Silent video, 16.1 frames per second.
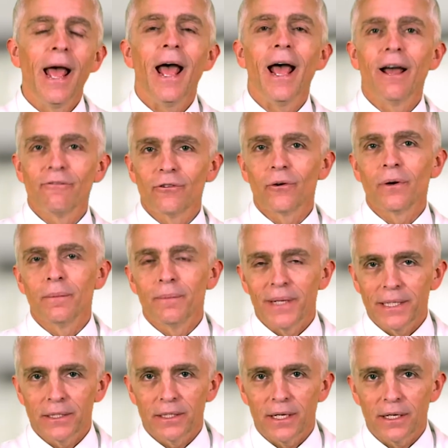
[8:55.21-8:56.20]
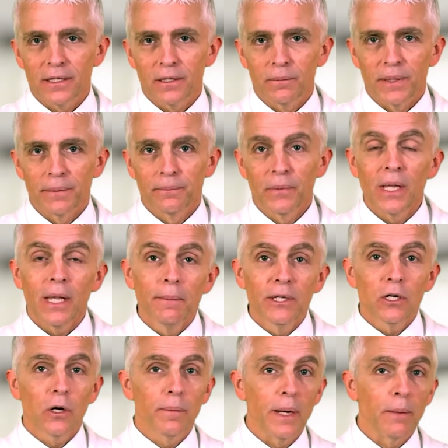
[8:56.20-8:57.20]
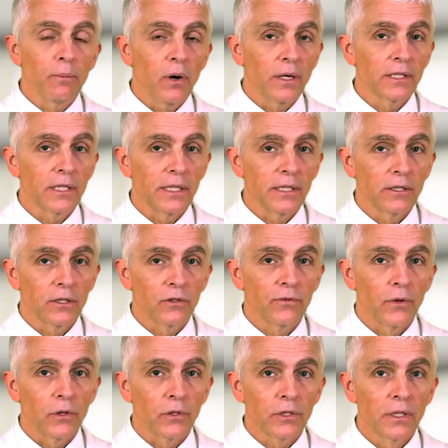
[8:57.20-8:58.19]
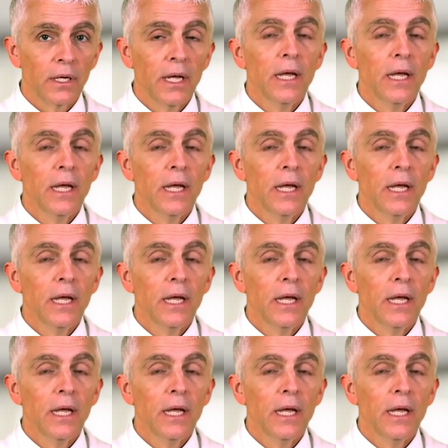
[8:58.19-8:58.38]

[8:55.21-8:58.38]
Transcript: after a mastectomy. Let me talk about prosthesis first.